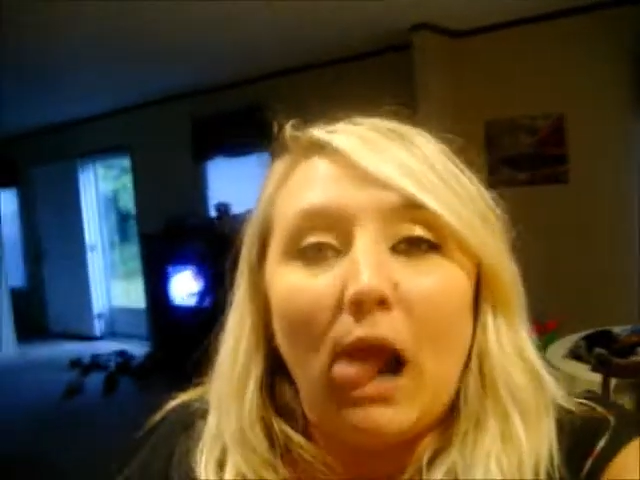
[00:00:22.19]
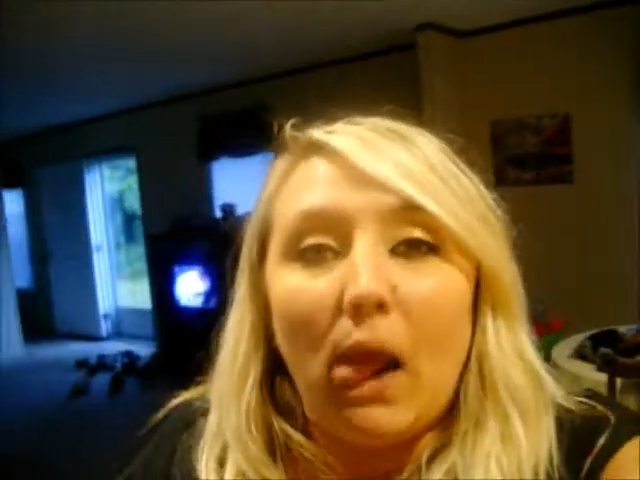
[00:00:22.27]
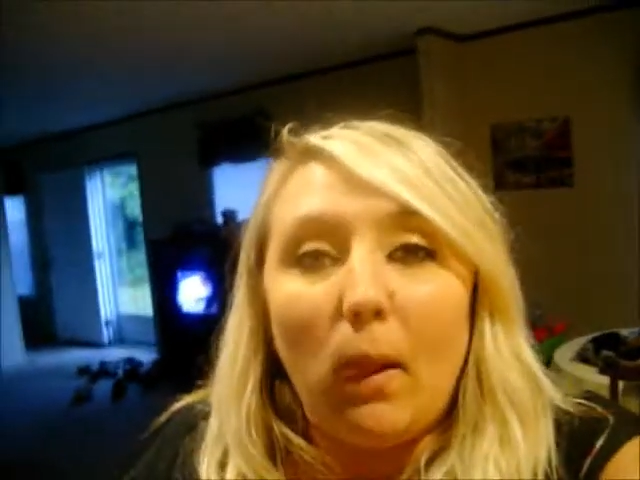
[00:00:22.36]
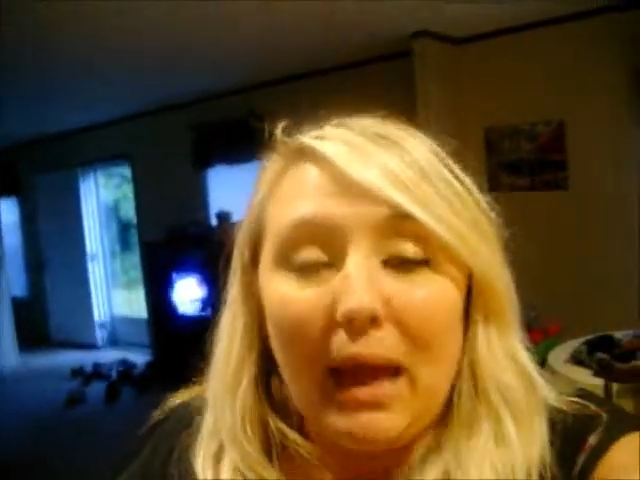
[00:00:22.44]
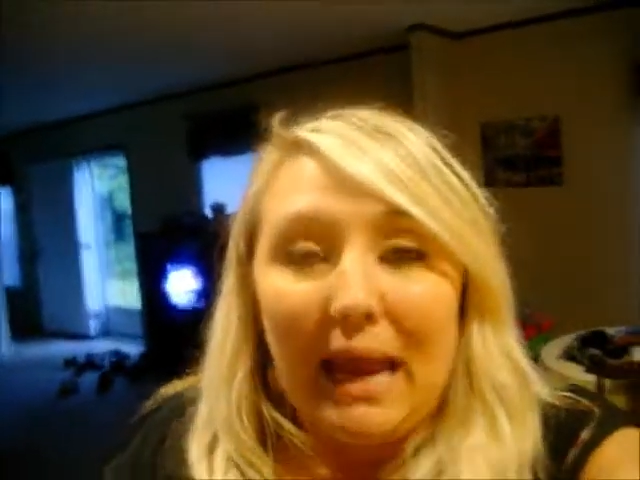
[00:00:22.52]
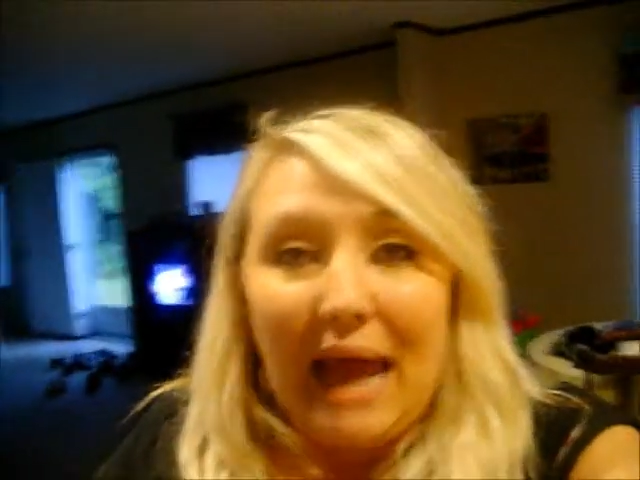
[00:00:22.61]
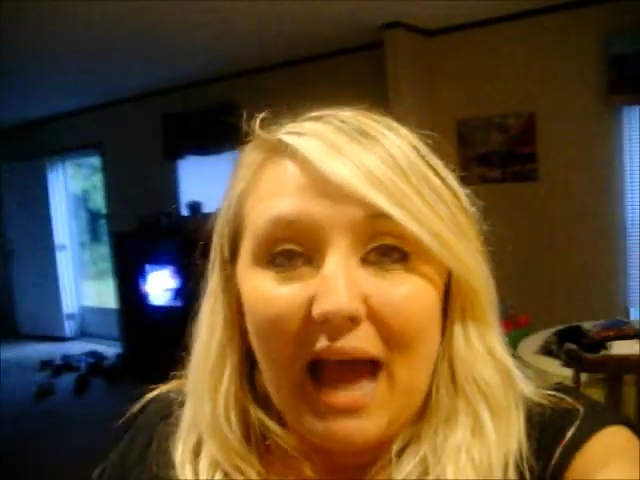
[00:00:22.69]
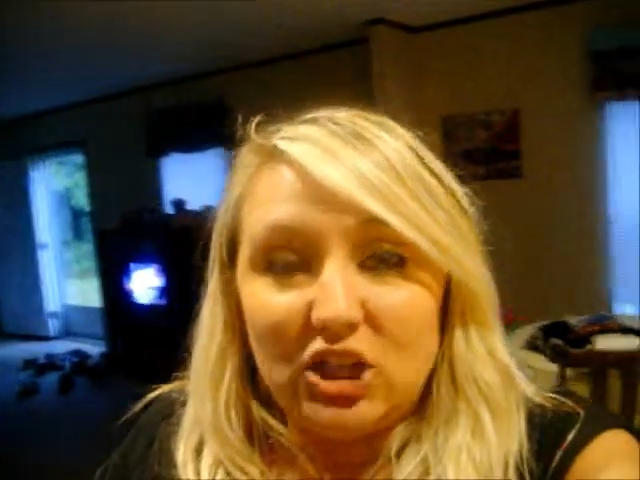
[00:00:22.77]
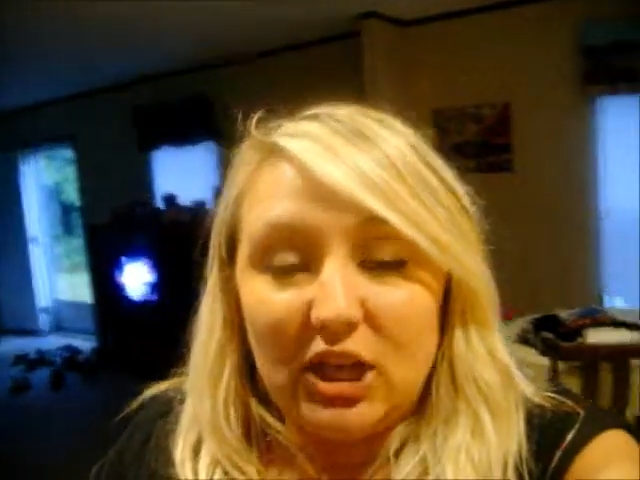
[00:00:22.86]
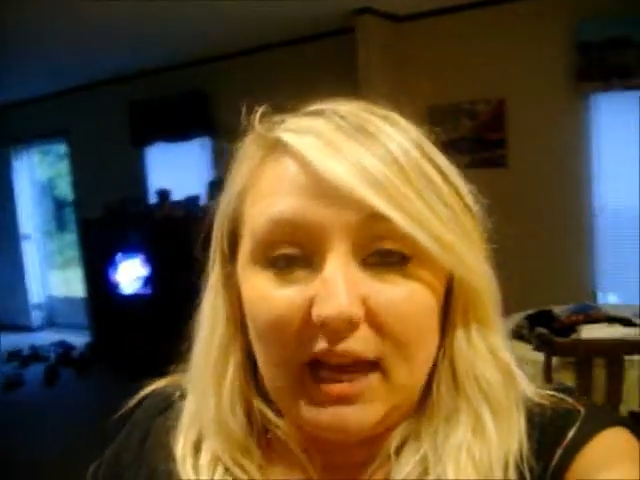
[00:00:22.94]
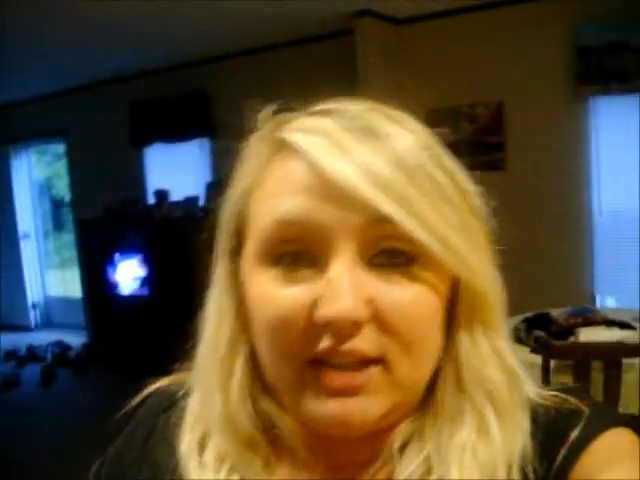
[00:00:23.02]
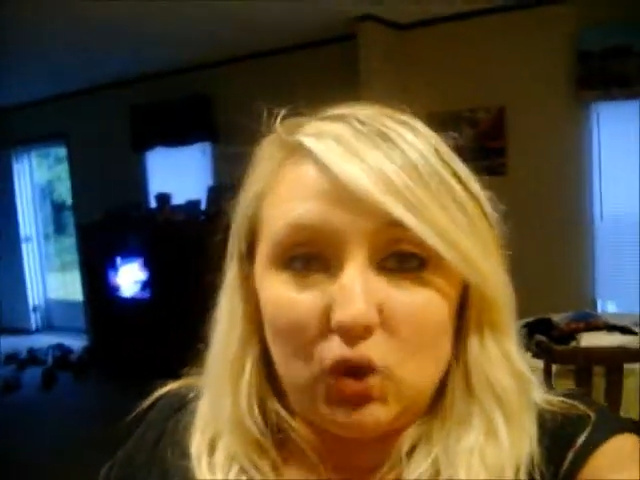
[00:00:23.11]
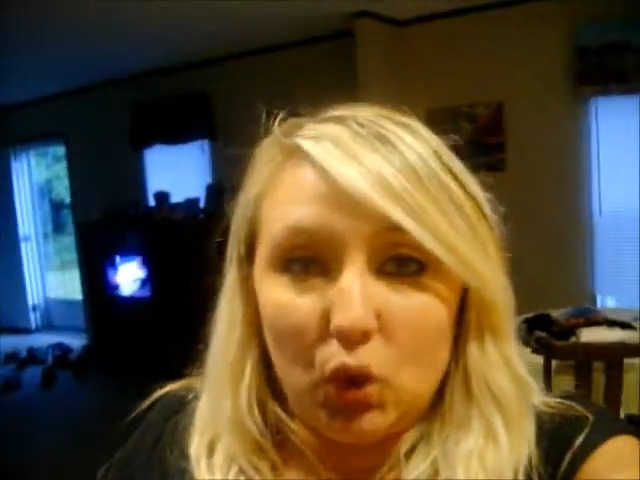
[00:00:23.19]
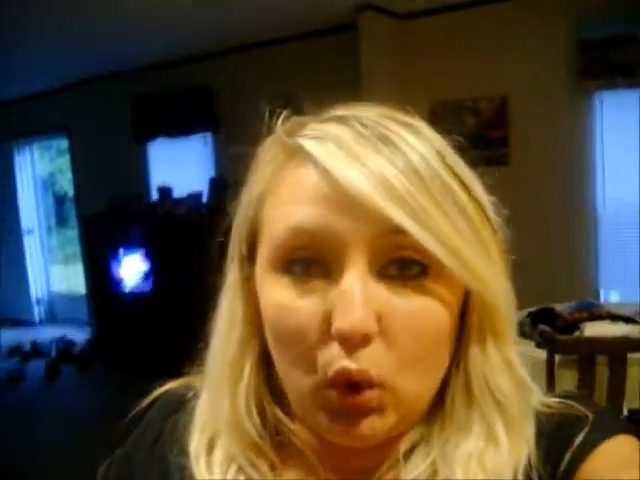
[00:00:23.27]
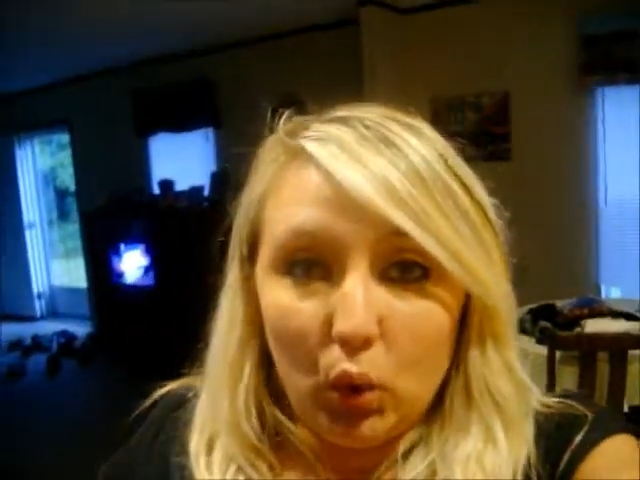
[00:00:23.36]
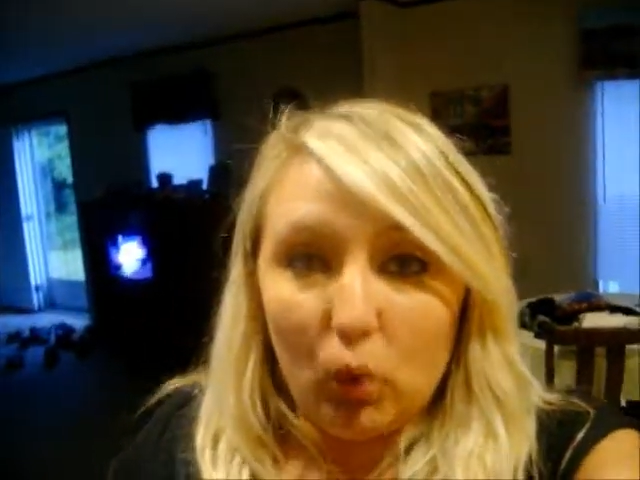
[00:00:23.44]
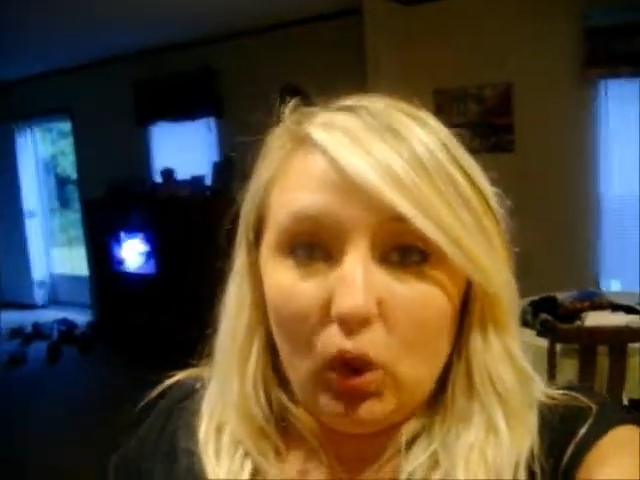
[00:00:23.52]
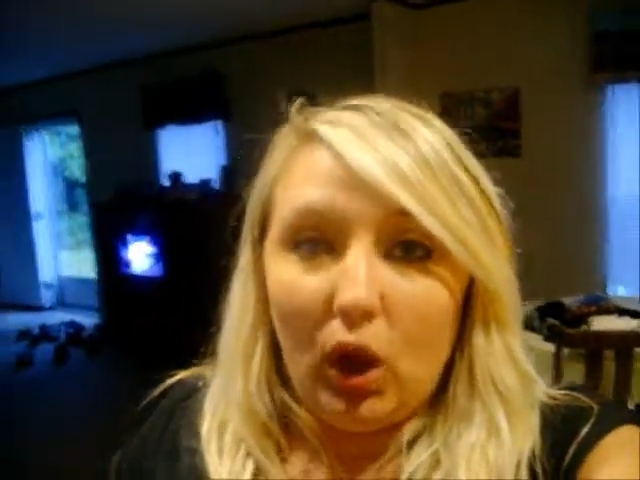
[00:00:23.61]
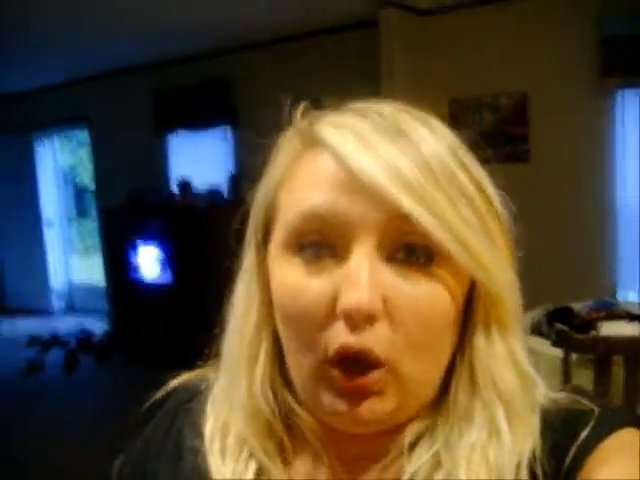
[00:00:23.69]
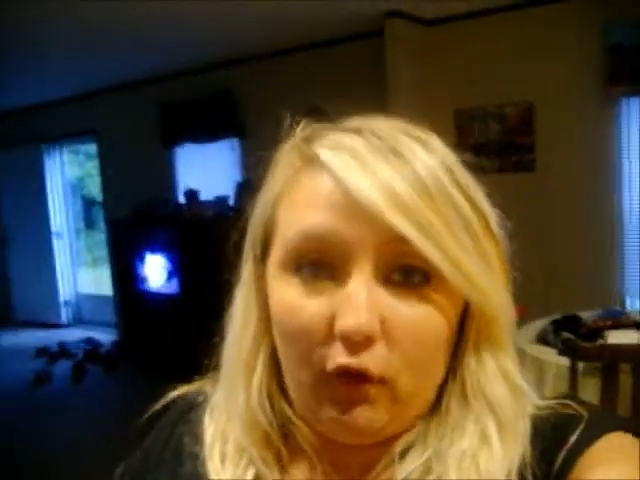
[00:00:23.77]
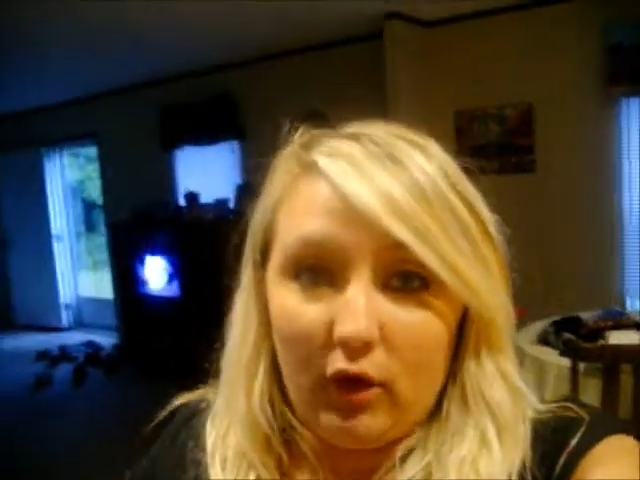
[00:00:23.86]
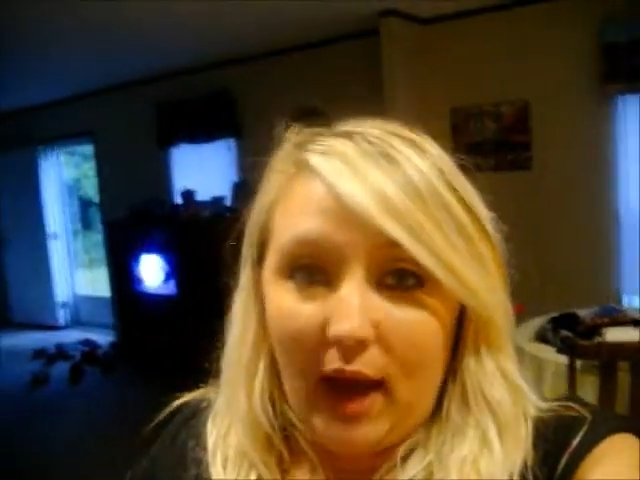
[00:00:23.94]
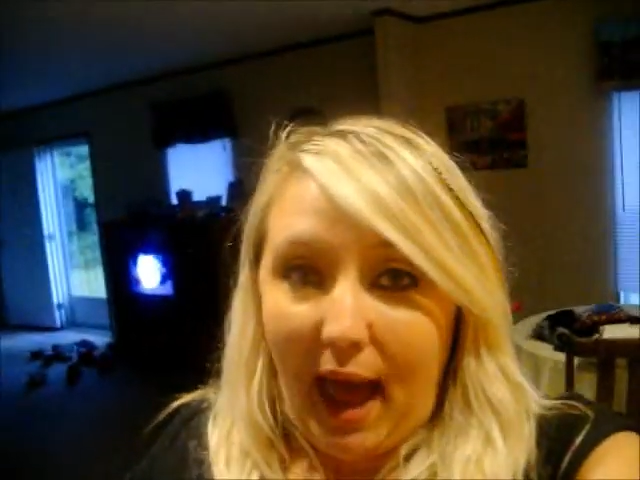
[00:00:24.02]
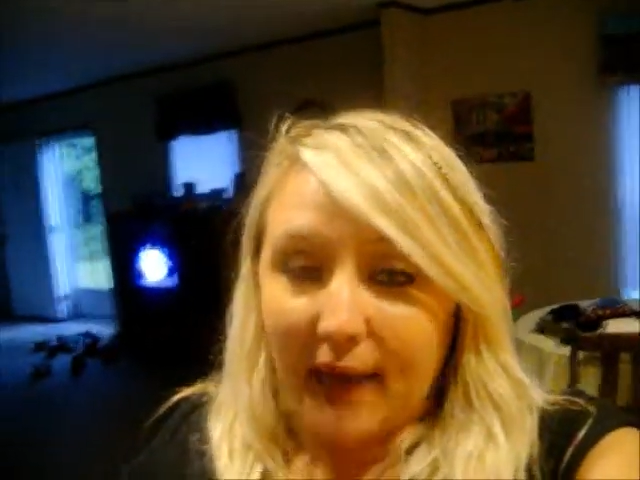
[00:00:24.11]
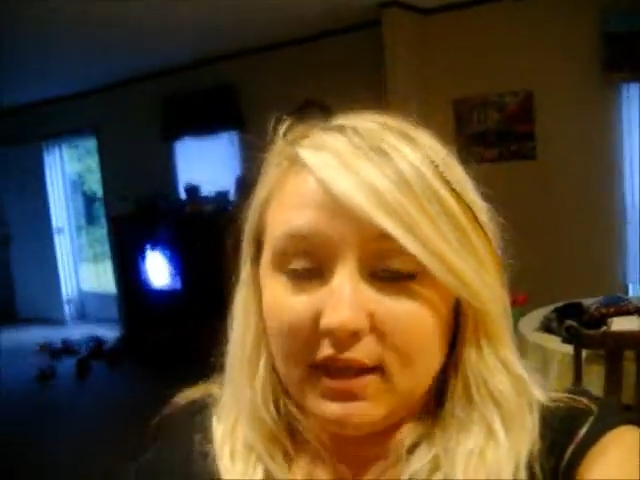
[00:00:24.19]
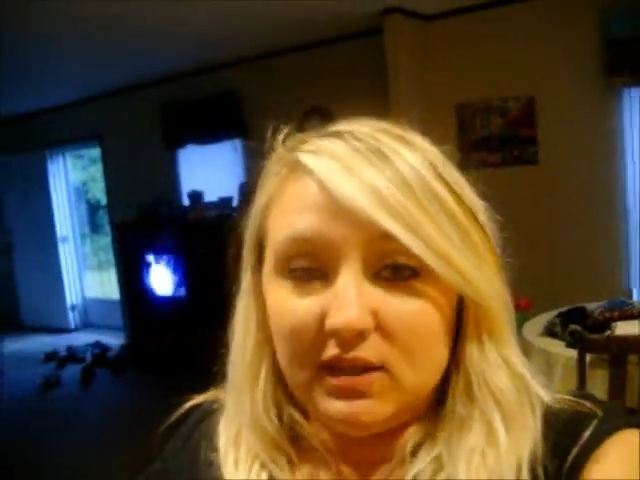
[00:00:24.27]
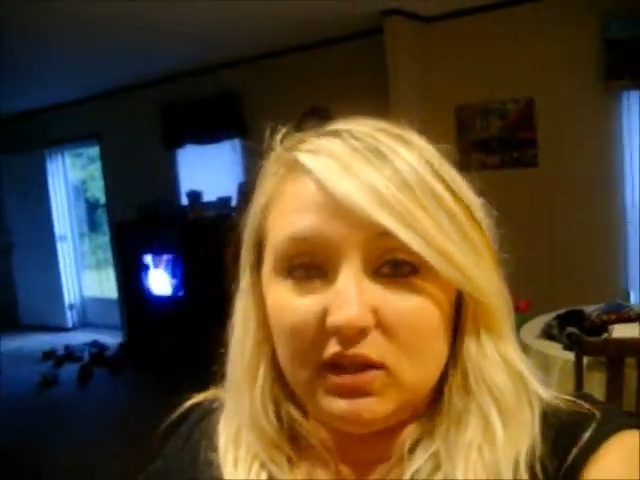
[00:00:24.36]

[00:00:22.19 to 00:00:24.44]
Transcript: But it actually has to cool overnight.